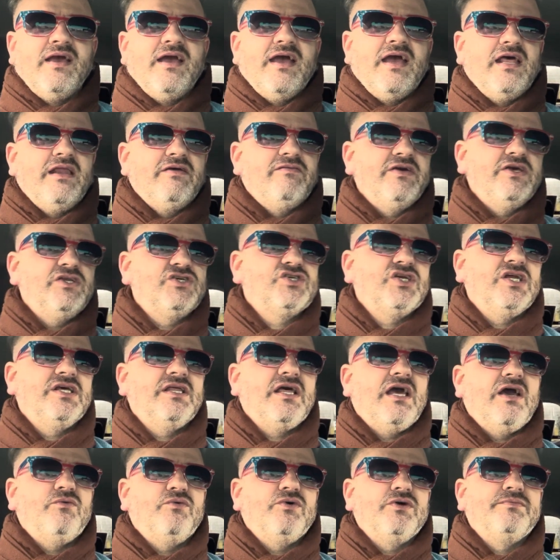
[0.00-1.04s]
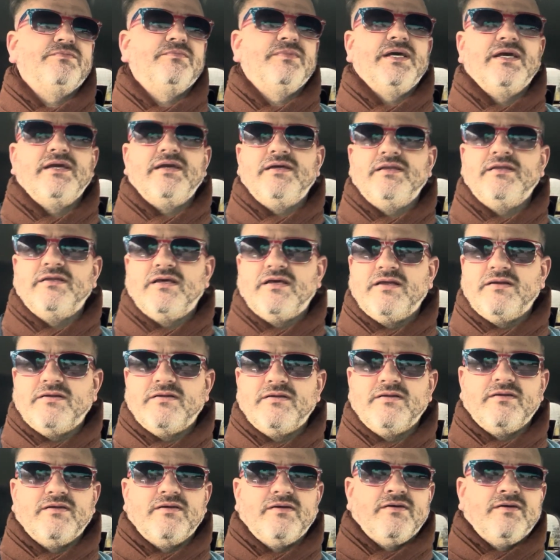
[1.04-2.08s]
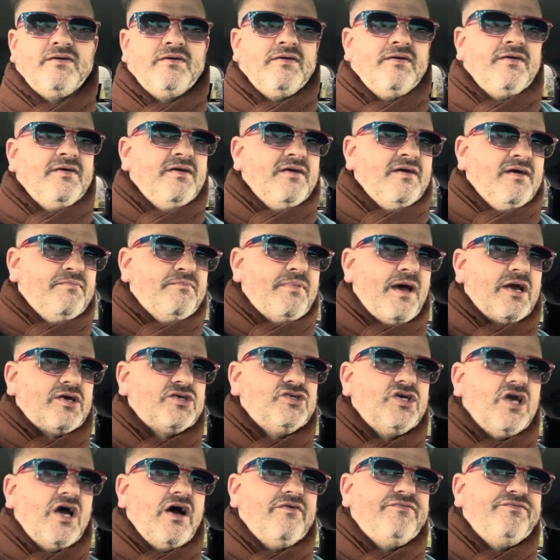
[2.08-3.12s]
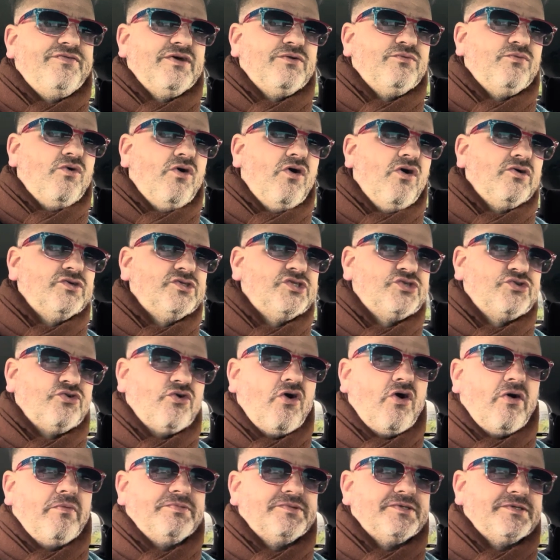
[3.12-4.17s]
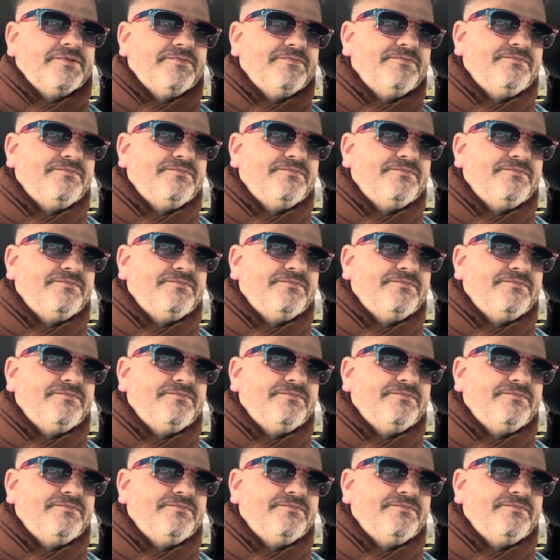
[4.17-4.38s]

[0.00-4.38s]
And eventually that would mean that Buck Shelford was dropped.